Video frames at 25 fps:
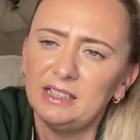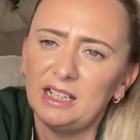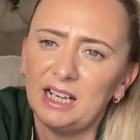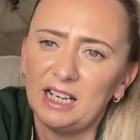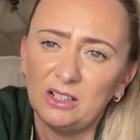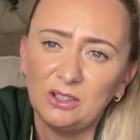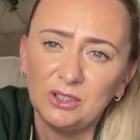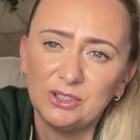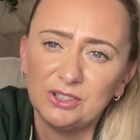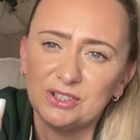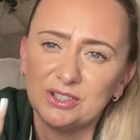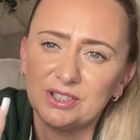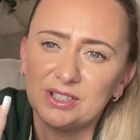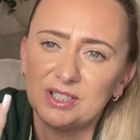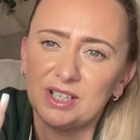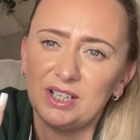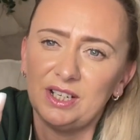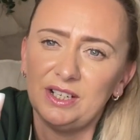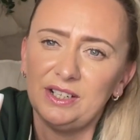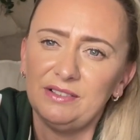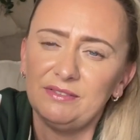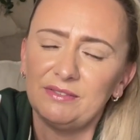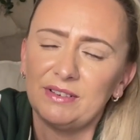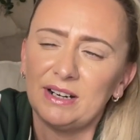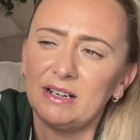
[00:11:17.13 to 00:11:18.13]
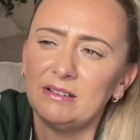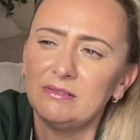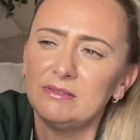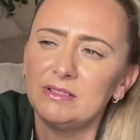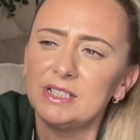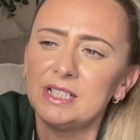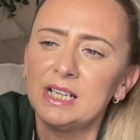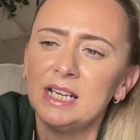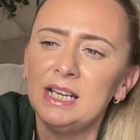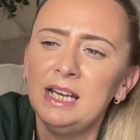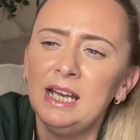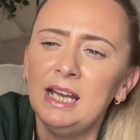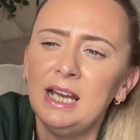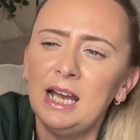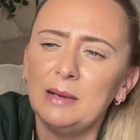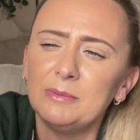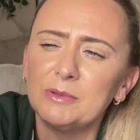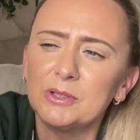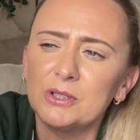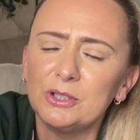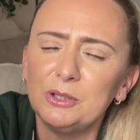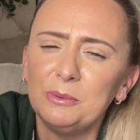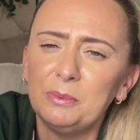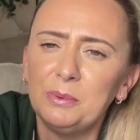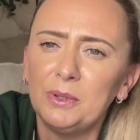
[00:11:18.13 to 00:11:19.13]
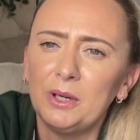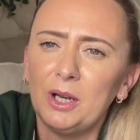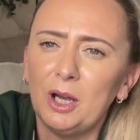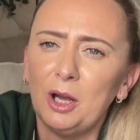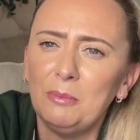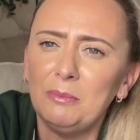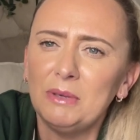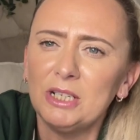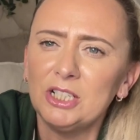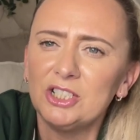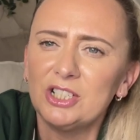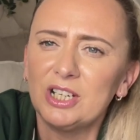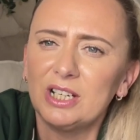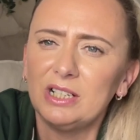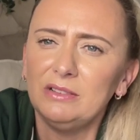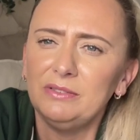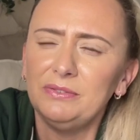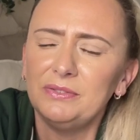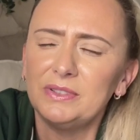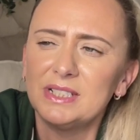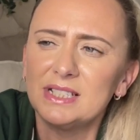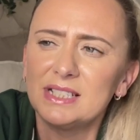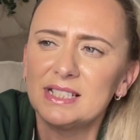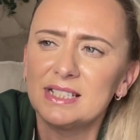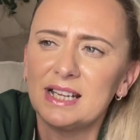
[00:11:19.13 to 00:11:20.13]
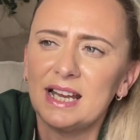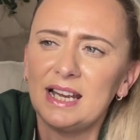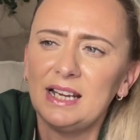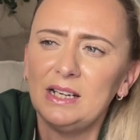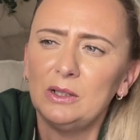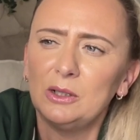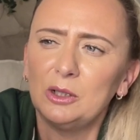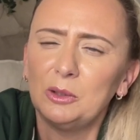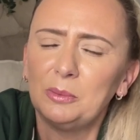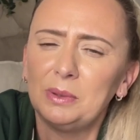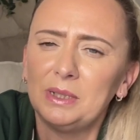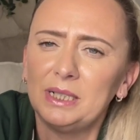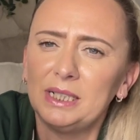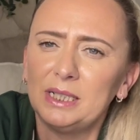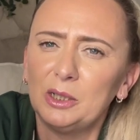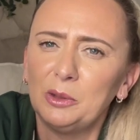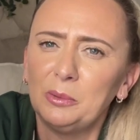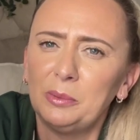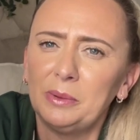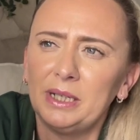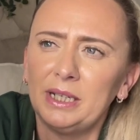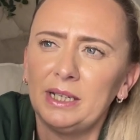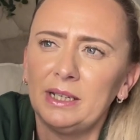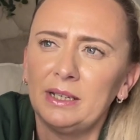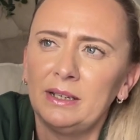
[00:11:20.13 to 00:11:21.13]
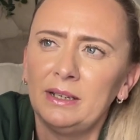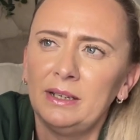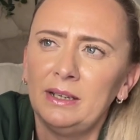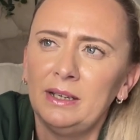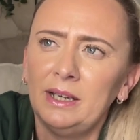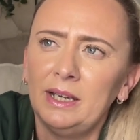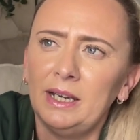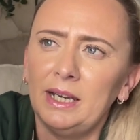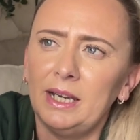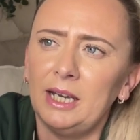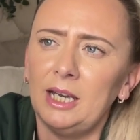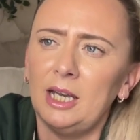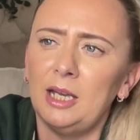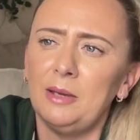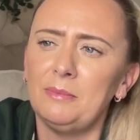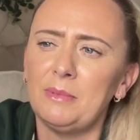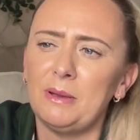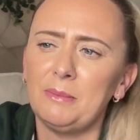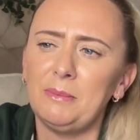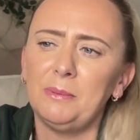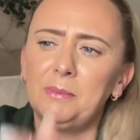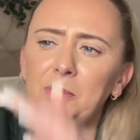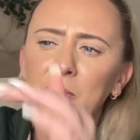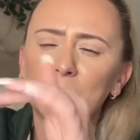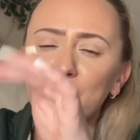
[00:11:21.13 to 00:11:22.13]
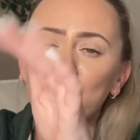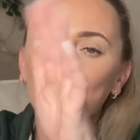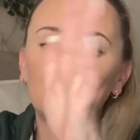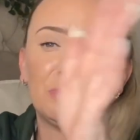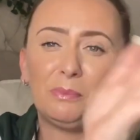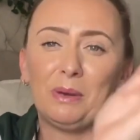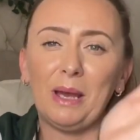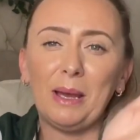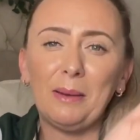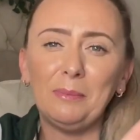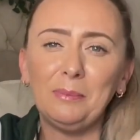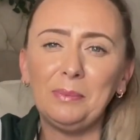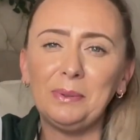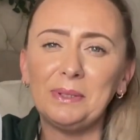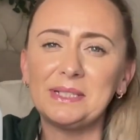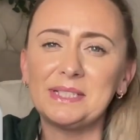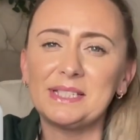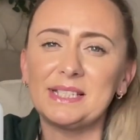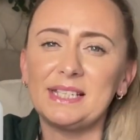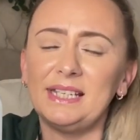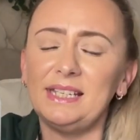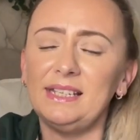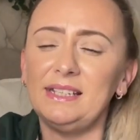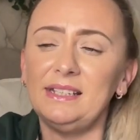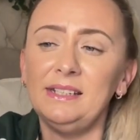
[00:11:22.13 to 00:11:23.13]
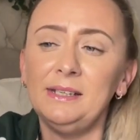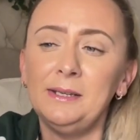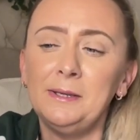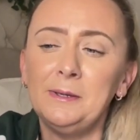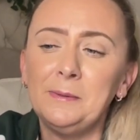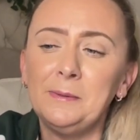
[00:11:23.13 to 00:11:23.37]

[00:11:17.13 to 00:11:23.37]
I could just turn it round. I'm just going to put it on my shelf and style it up a little bit. Maybe put some Pampers in.